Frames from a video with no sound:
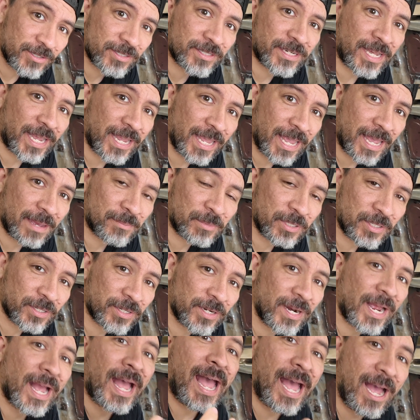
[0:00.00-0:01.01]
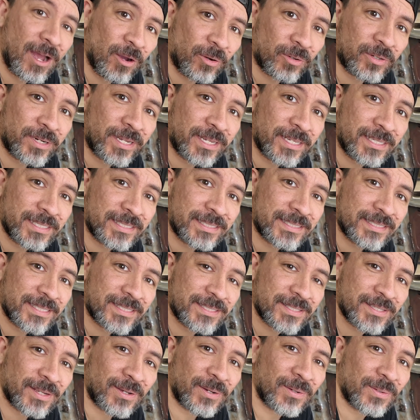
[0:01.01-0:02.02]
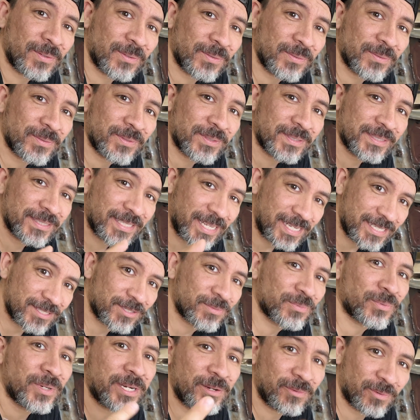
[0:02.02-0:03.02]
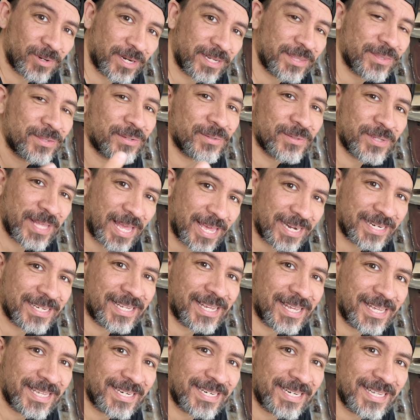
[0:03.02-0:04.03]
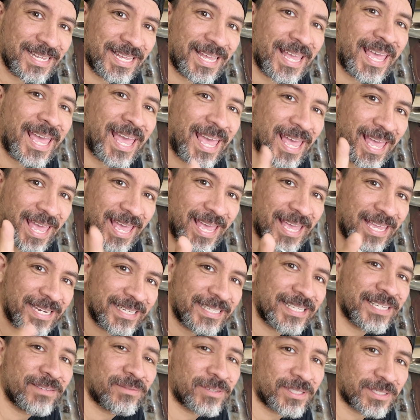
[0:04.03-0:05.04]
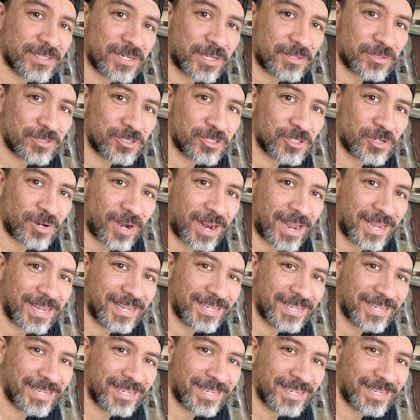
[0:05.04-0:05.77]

diameter out. So let's rerun through that again and give it another try.